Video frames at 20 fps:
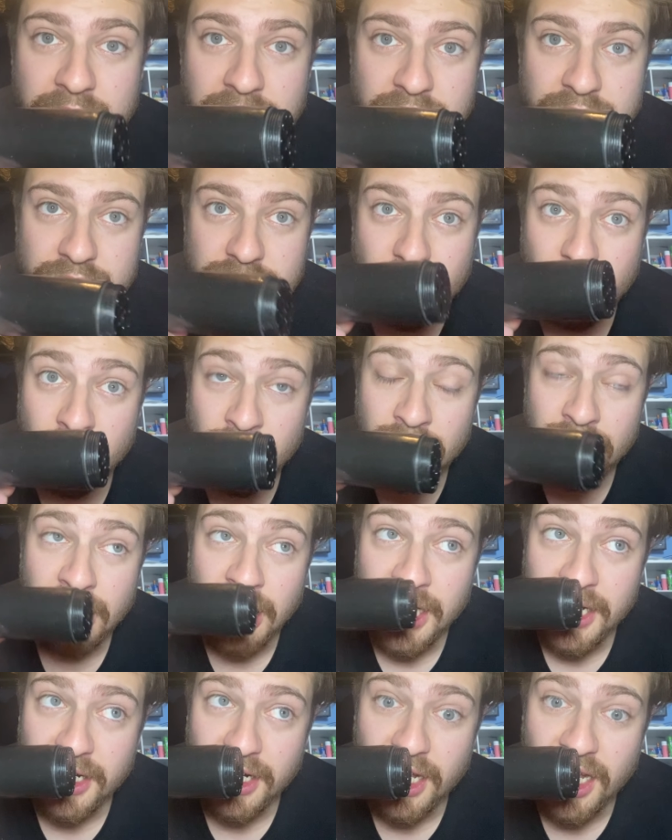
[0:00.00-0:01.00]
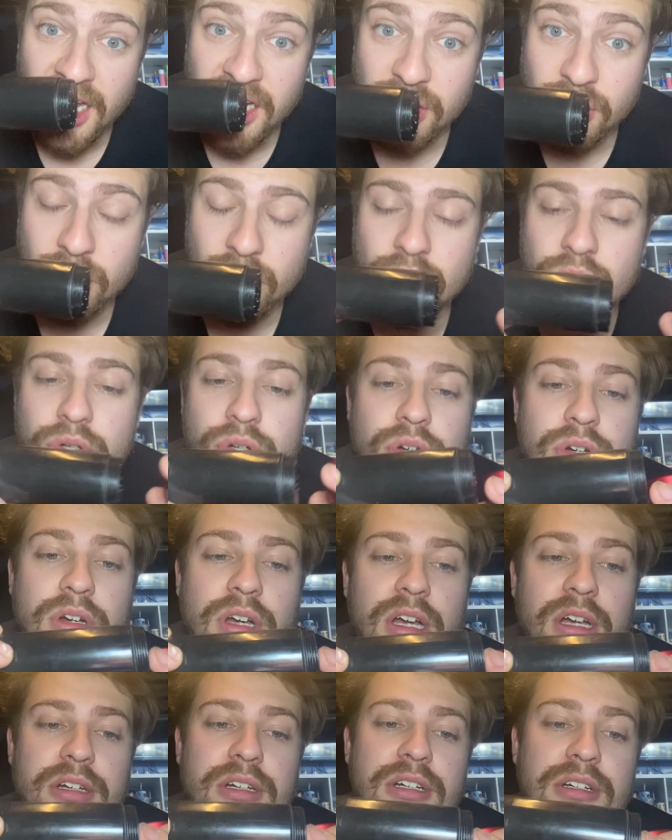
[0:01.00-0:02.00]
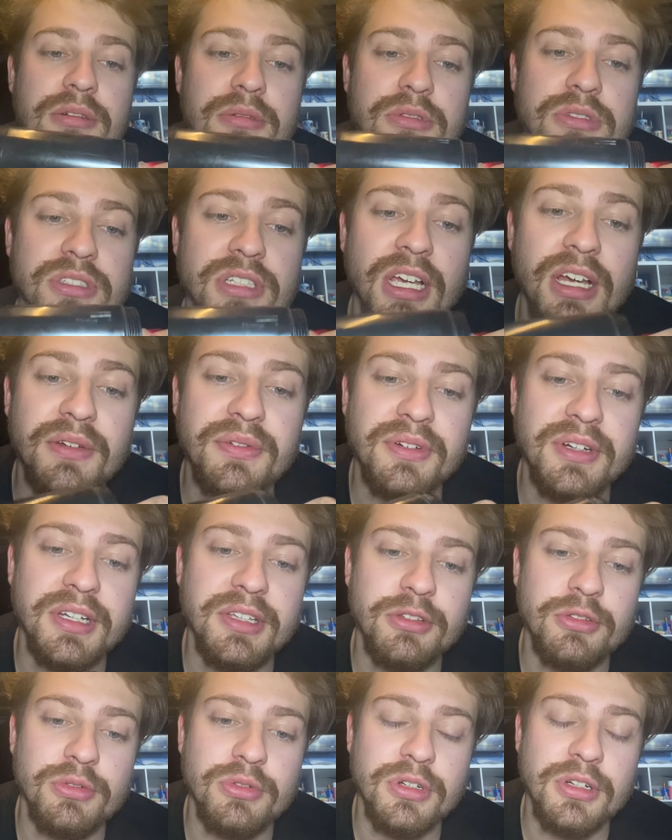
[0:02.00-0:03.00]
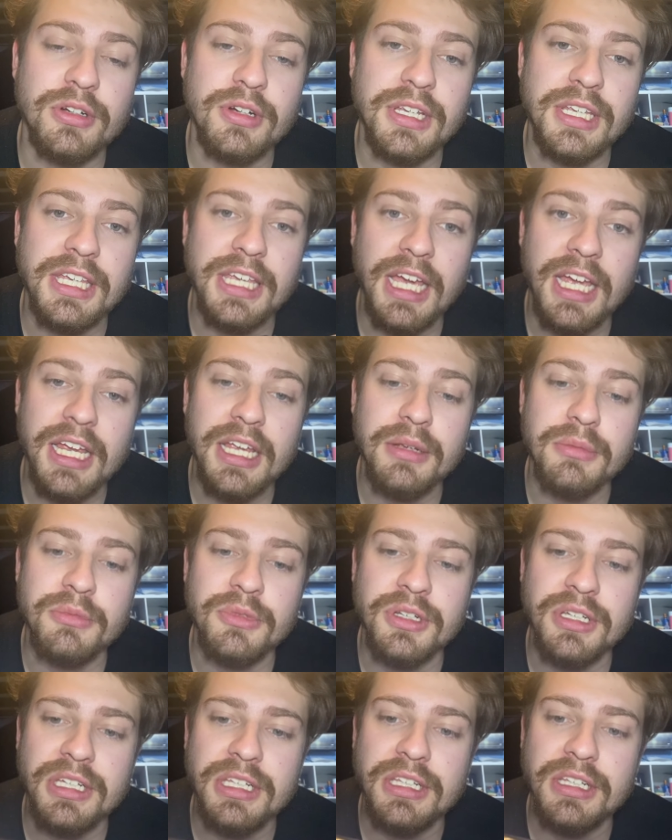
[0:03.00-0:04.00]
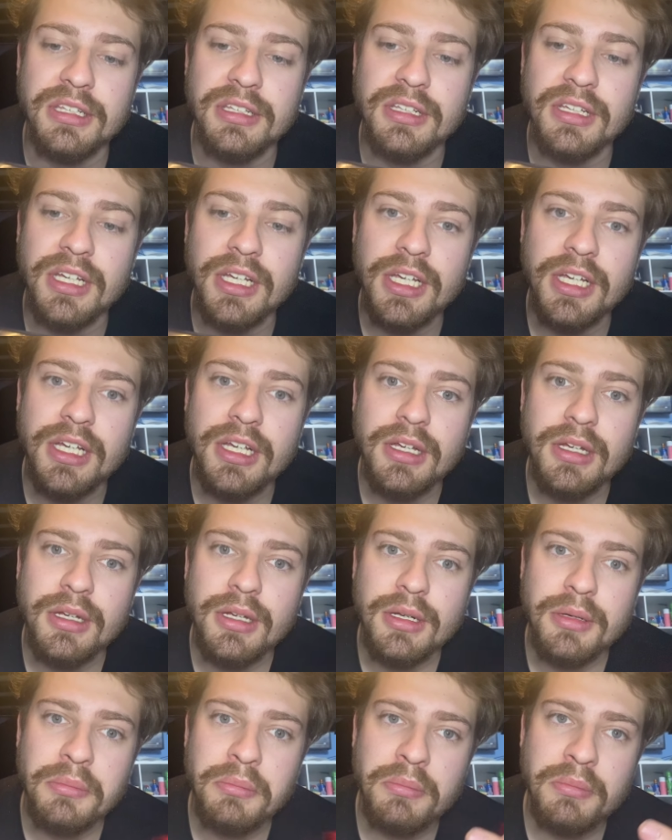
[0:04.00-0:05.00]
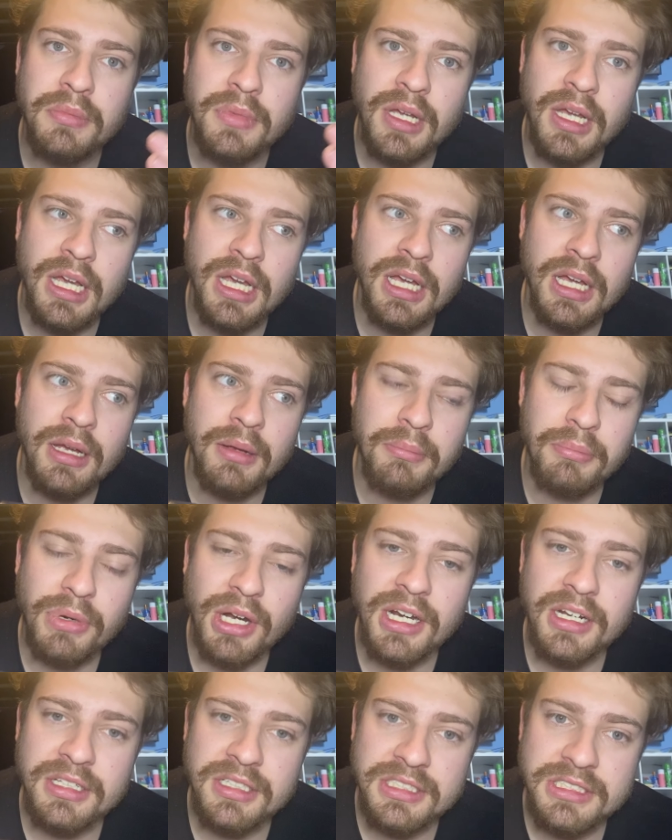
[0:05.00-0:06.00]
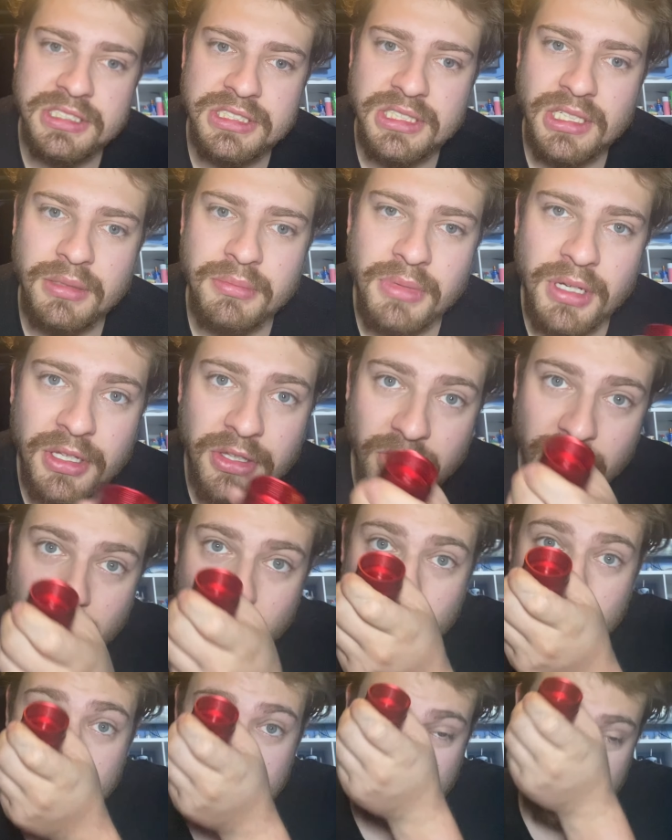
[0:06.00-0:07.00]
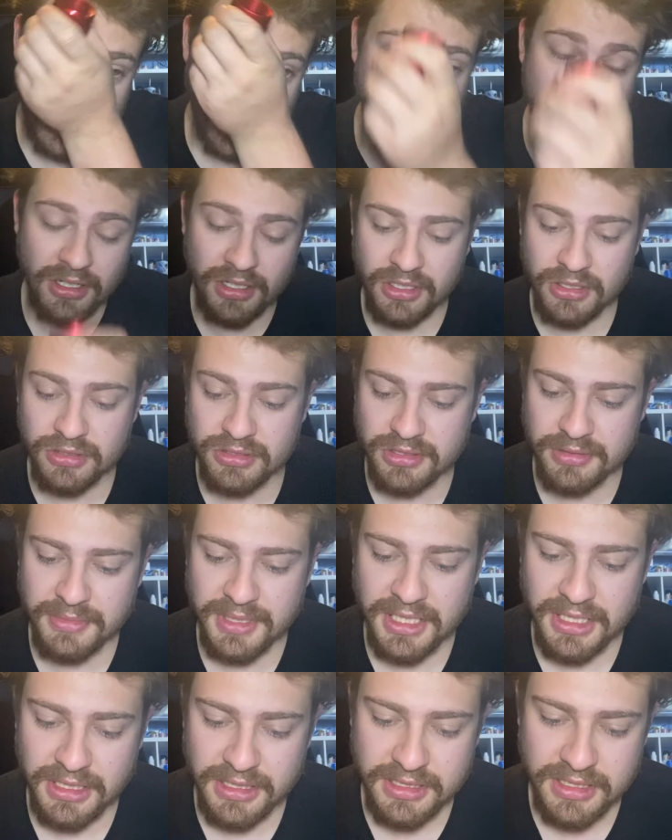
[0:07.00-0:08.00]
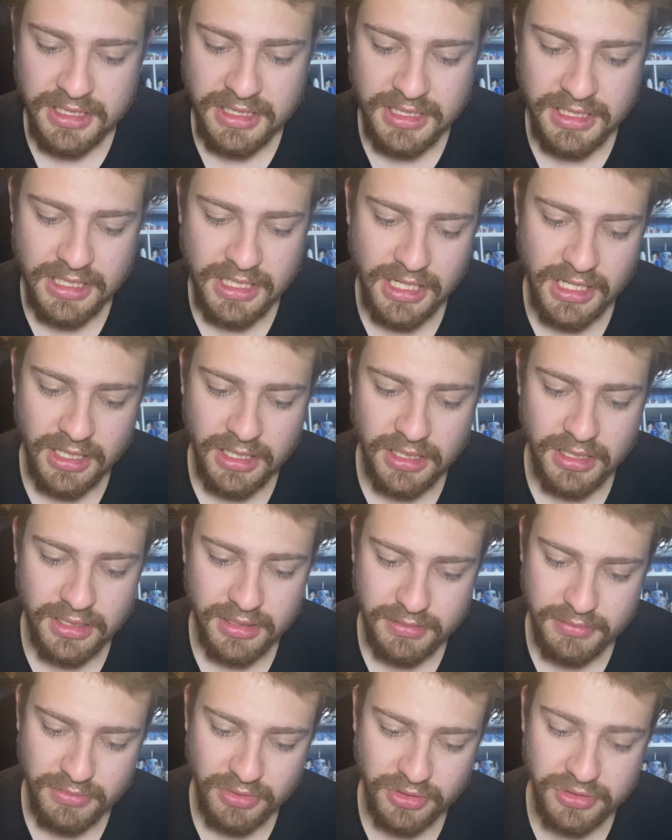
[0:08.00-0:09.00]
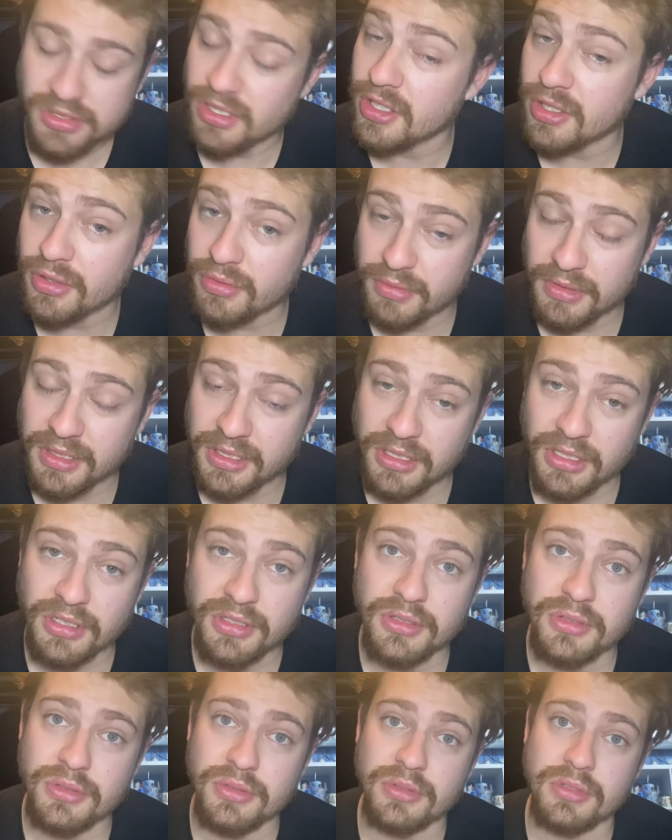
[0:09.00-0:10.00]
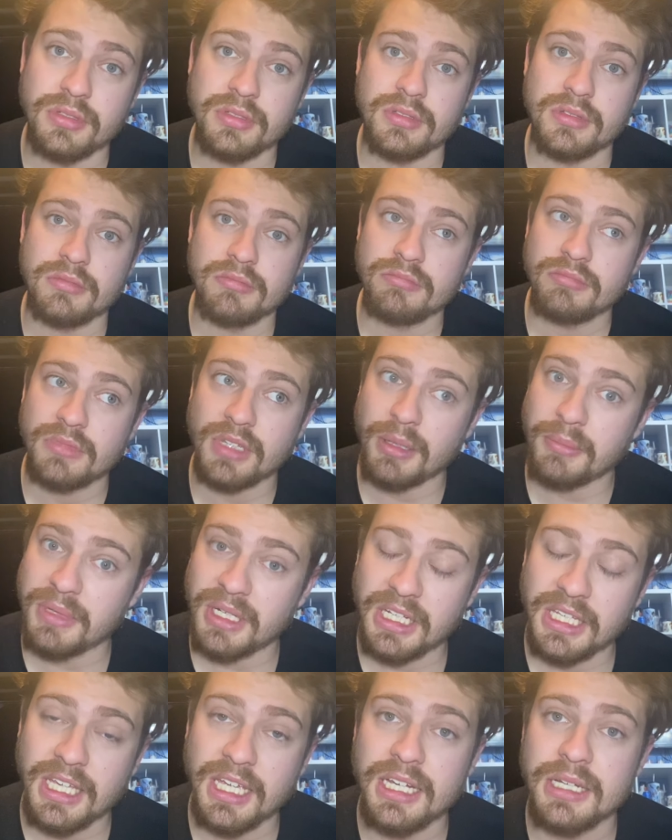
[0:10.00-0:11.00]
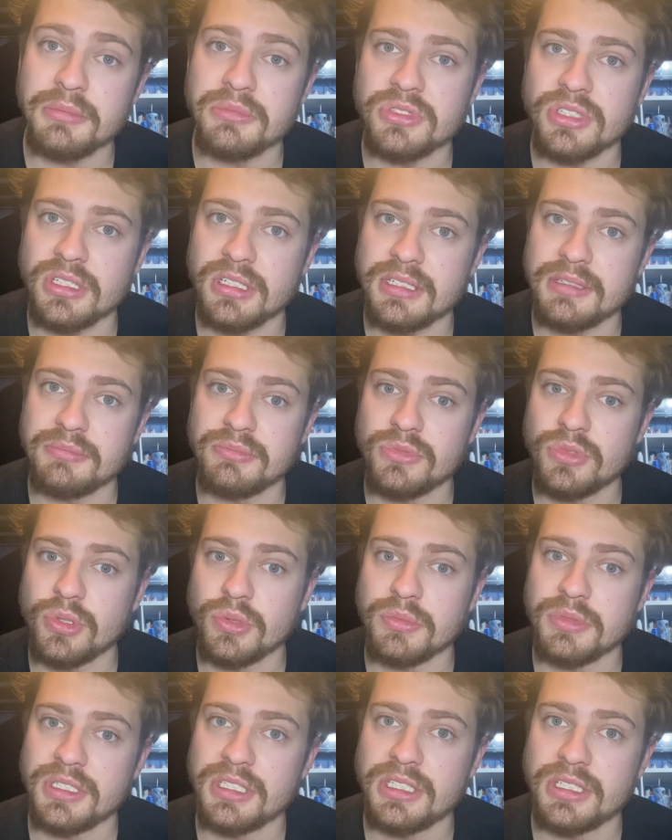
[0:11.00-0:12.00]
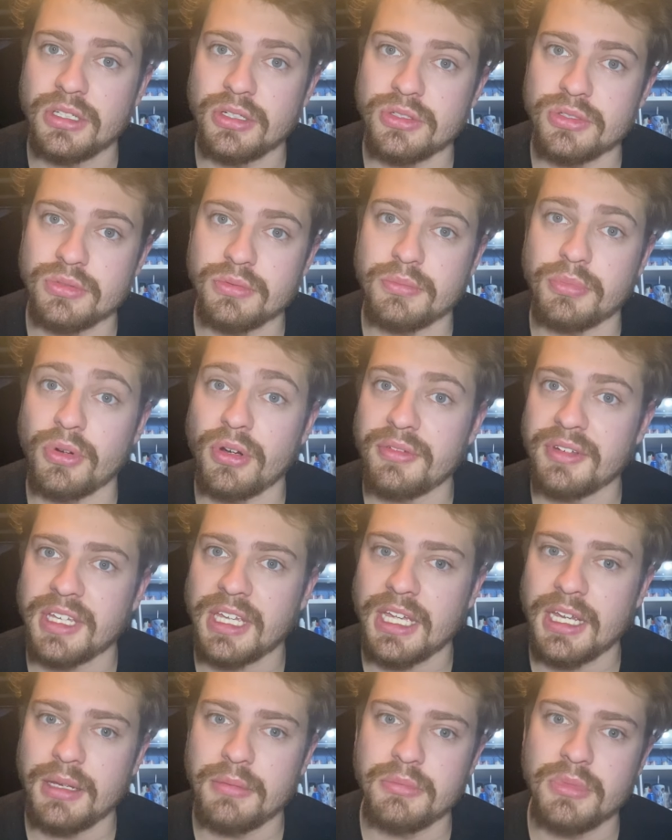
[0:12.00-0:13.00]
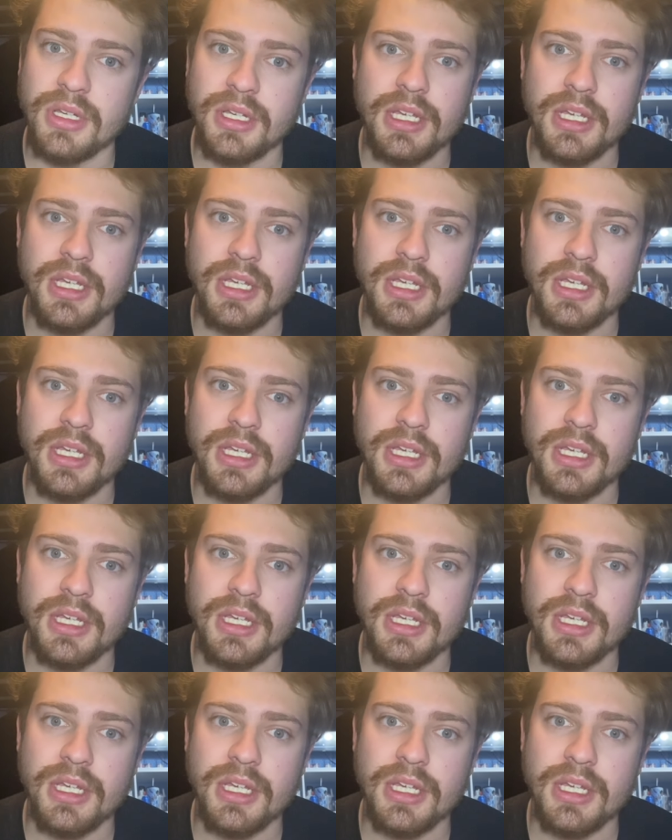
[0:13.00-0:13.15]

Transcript: So at hardcore, I was halfway through a game with Brad and some other guys that I got to meet, because I don't really go to that many games. I normally go to a private game.